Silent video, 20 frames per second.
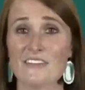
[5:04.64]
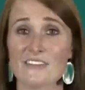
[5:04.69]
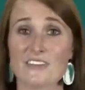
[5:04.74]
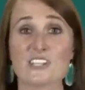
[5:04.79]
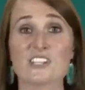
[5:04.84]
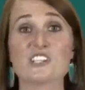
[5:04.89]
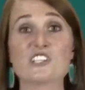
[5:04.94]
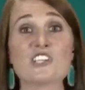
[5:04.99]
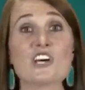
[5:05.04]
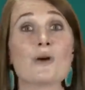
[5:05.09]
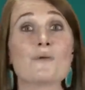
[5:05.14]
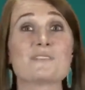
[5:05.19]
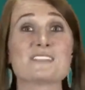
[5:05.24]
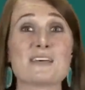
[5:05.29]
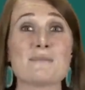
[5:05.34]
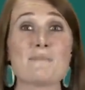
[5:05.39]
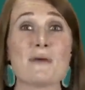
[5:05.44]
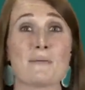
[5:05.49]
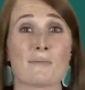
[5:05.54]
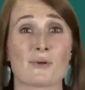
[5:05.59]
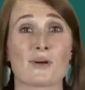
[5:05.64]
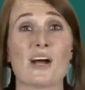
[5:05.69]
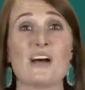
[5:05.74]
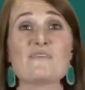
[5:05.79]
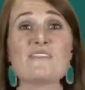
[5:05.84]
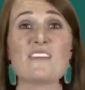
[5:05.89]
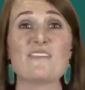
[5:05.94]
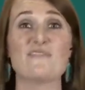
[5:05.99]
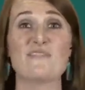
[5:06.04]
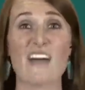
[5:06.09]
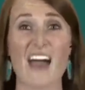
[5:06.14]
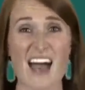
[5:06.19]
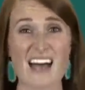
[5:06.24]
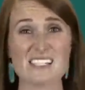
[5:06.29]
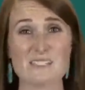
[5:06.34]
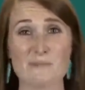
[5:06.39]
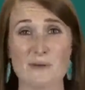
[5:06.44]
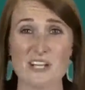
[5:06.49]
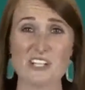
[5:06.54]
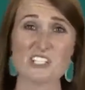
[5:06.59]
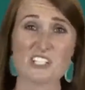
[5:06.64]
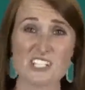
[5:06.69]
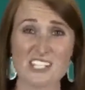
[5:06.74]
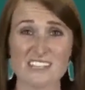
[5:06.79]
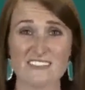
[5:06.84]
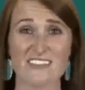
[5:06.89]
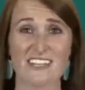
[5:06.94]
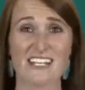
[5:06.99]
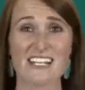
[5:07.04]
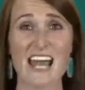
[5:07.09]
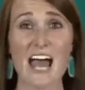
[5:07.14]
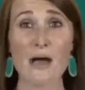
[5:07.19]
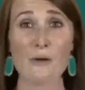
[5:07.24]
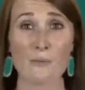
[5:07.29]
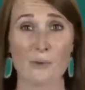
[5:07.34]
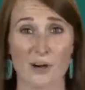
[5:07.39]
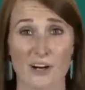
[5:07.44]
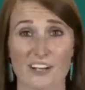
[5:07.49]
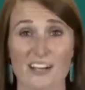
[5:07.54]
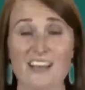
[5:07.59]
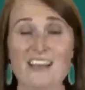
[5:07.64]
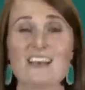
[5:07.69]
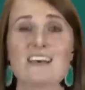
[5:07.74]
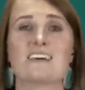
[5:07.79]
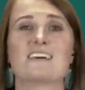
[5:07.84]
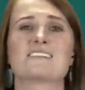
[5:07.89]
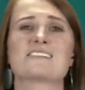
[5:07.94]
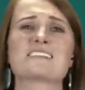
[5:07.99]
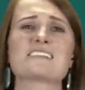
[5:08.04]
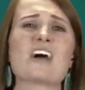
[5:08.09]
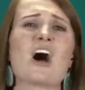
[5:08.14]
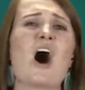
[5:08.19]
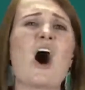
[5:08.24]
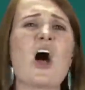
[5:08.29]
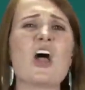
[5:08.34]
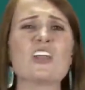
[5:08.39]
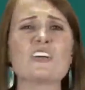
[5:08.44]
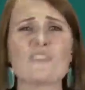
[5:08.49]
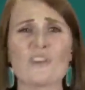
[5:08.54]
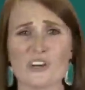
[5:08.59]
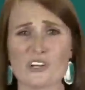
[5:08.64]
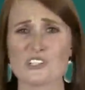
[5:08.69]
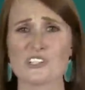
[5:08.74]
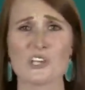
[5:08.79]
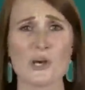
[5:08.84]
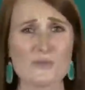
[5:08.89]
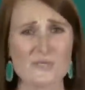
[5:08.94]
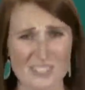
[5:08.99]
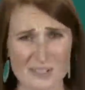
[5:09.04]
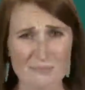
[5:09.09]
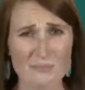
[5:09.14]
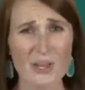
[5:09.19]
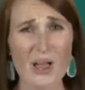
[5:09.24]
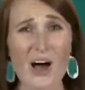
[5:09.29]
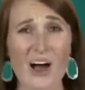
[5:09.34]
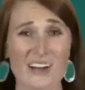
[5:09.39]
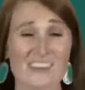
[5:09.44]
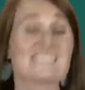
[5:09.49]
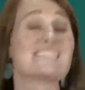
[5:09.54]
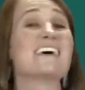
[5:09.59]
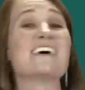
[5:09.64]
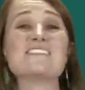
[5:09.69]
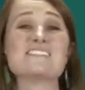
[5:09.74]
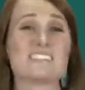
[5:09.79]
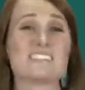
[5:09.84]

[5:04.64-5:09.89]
This show is a member of the Fastpitch TV network. See all of our shows and blogs at